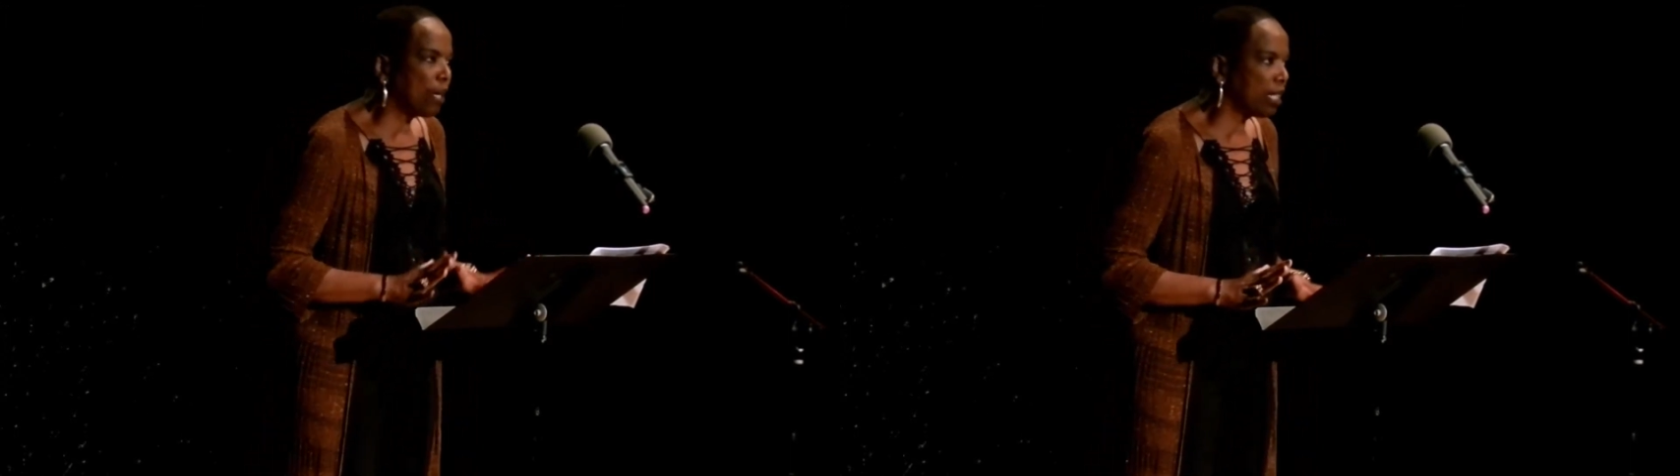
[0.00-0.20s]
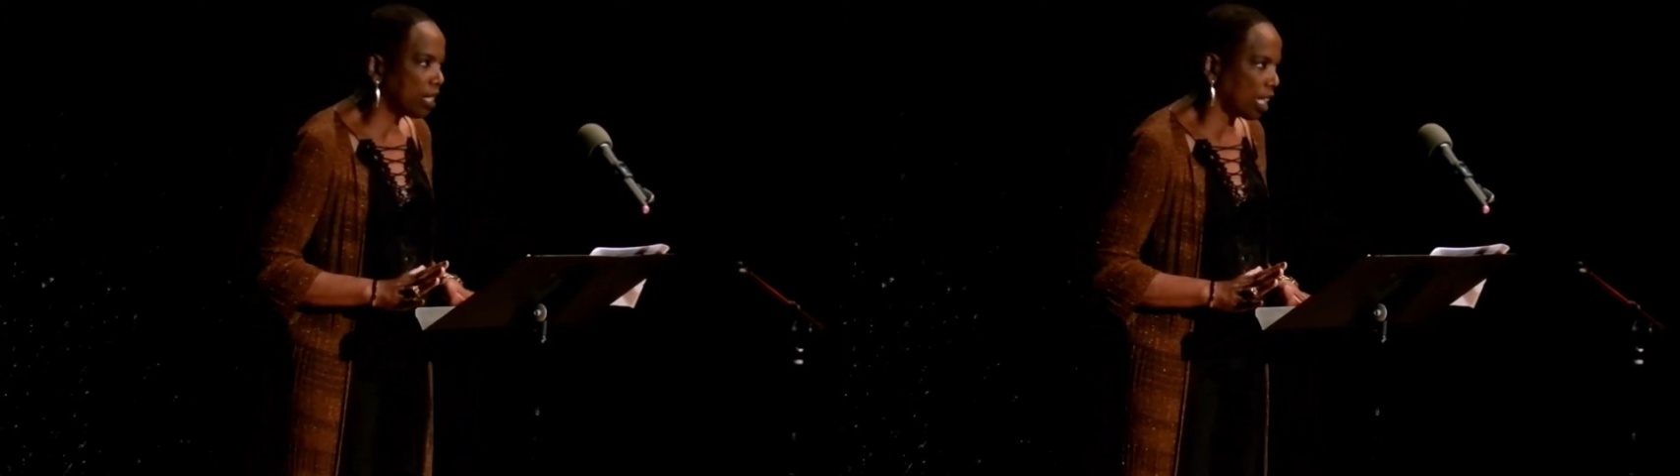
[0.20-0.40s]

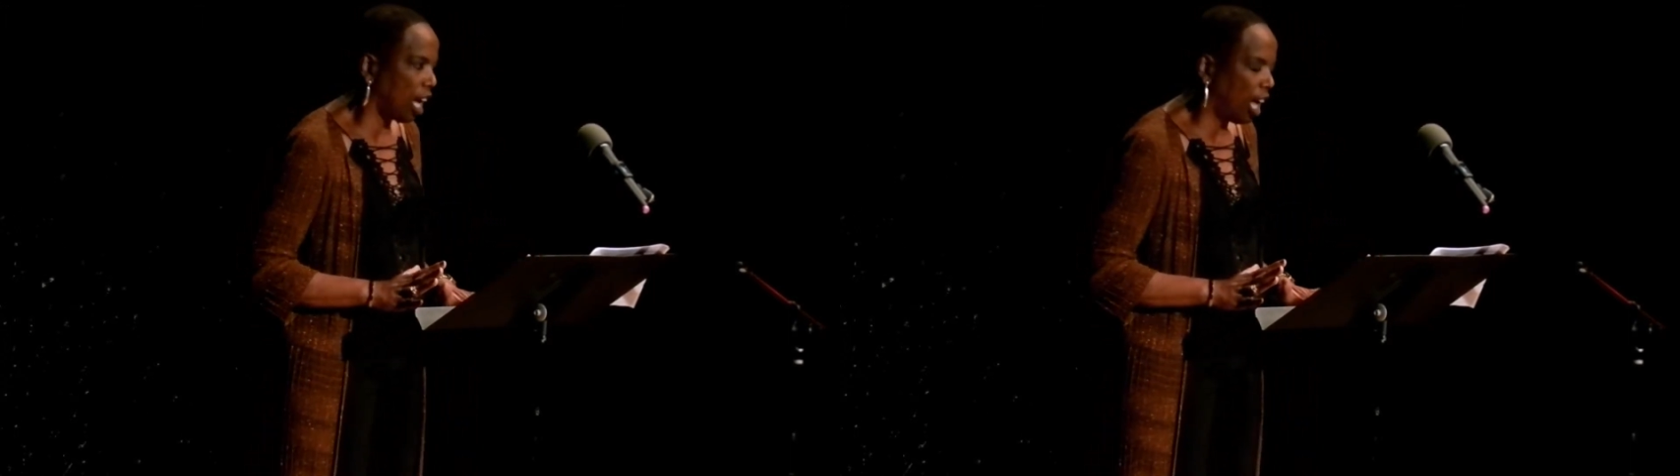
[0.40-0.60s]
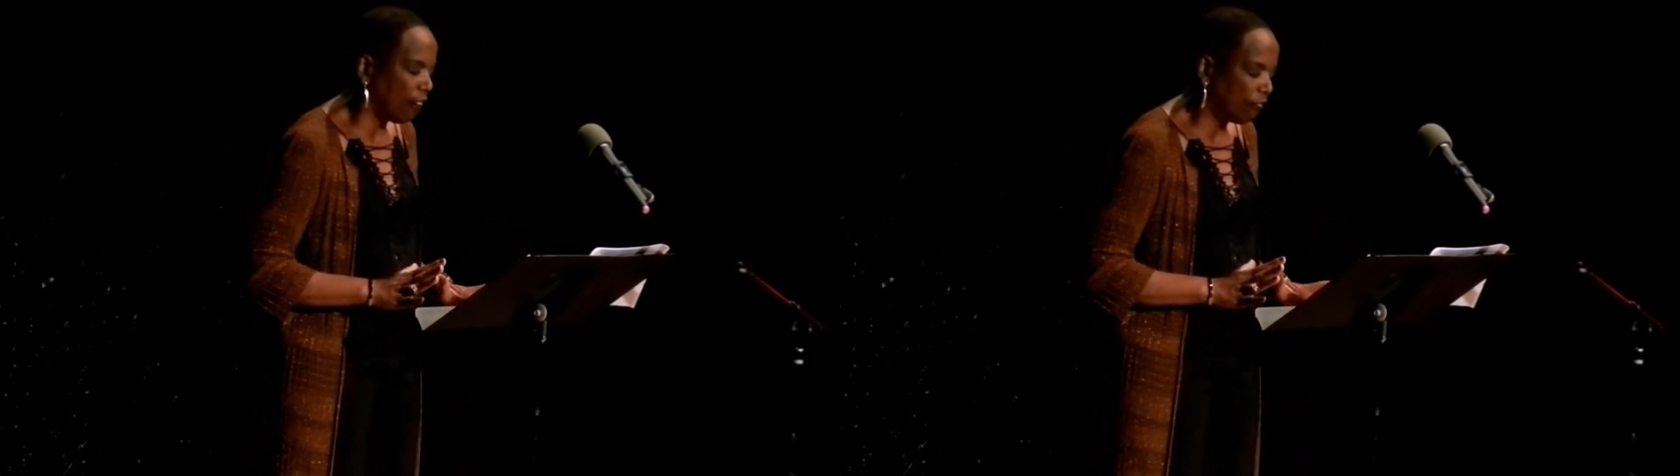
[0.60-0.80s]

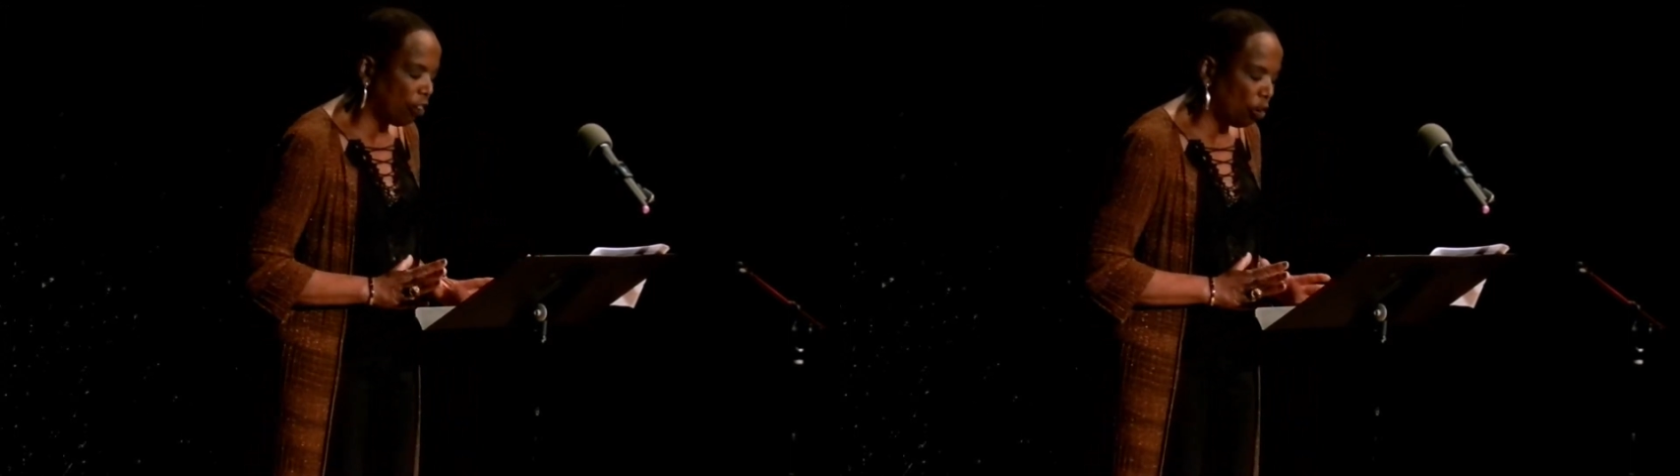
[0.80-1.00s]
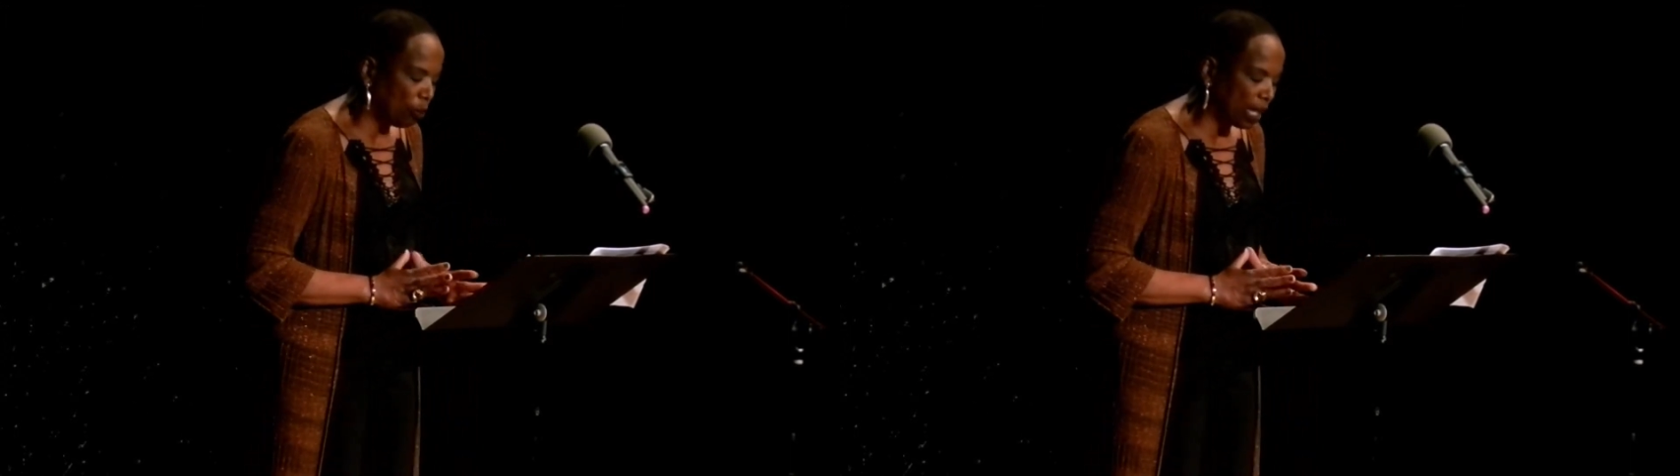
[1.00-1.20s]
Pentagon
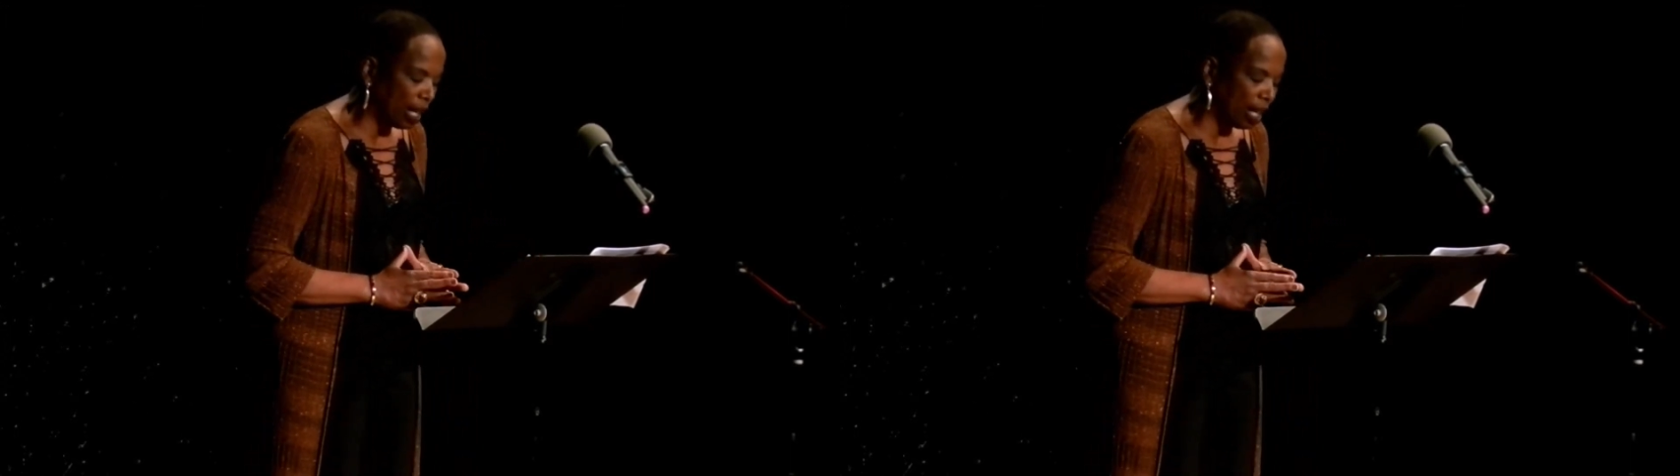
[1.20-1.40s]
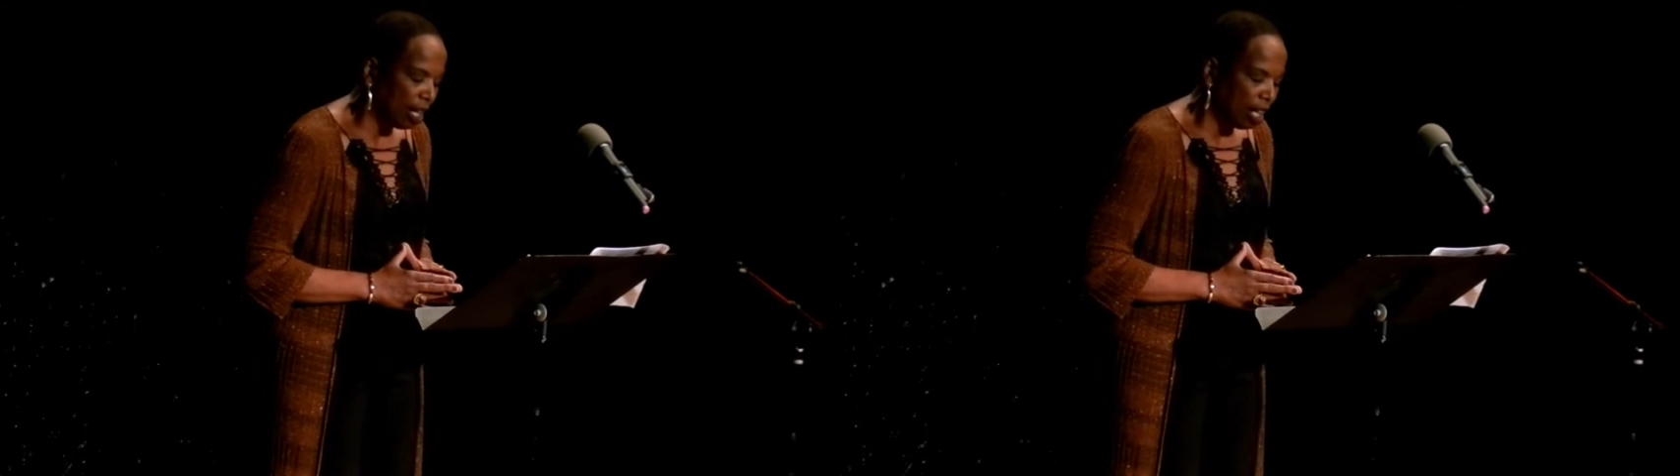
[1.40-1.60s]
phobia.